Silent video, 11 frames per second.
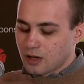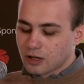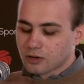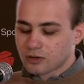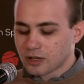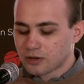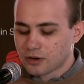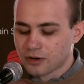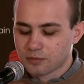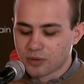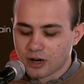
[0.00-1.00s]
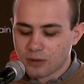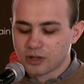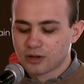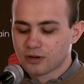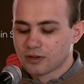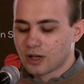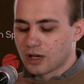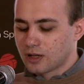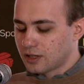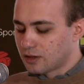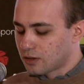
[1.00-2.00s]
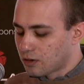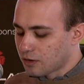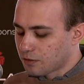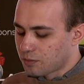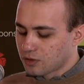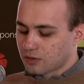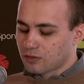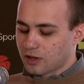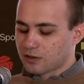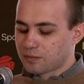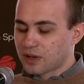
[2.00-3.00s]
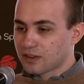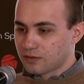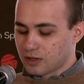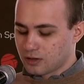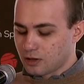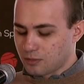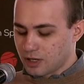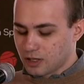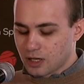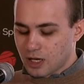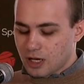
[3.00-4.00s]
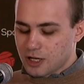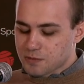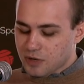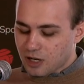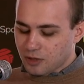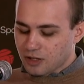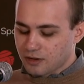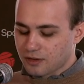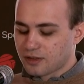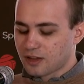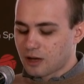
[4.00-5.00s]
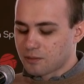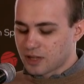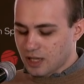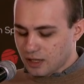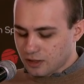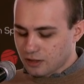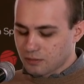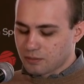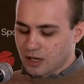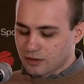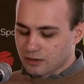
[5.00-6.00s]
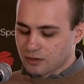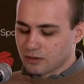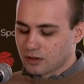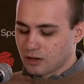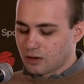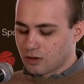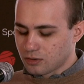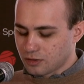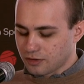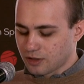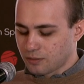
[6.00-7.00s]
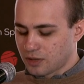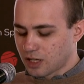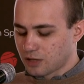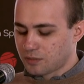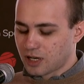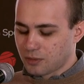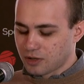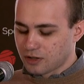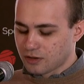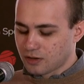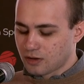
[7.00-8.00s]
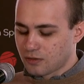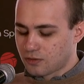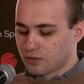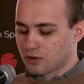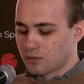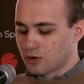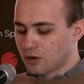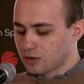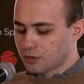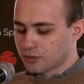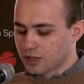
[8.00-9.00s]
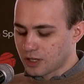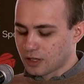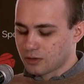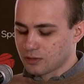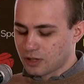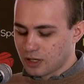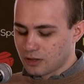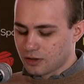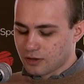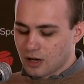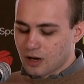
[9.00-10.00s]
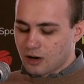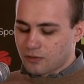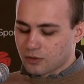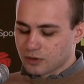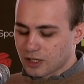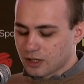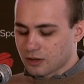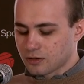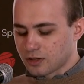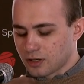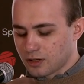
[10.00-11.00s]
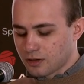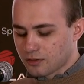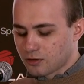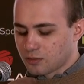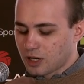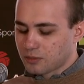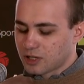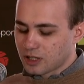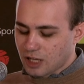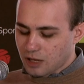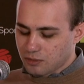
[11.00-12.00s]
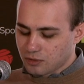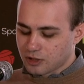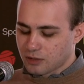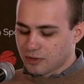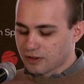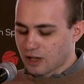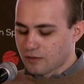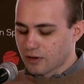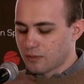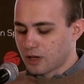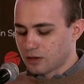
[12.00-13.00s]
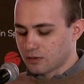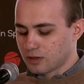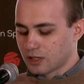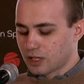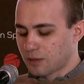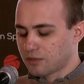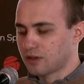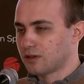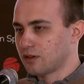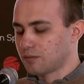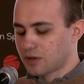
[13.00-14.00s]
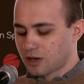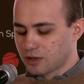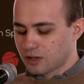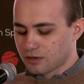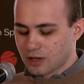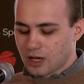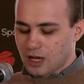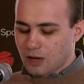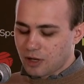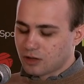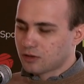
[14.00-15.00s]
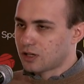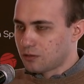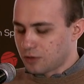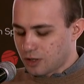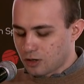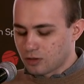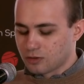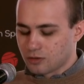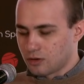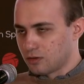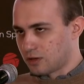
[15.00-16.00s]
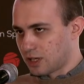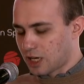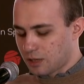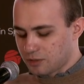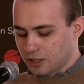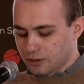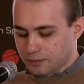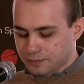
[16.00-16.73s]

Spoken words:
Each container has parameters that correspond to a specific domain. Each parameter is updated based on the other supplied parameters from other data containers. For data containers to be updatable, they must have a method that updates the parameters, a method that we called on the update.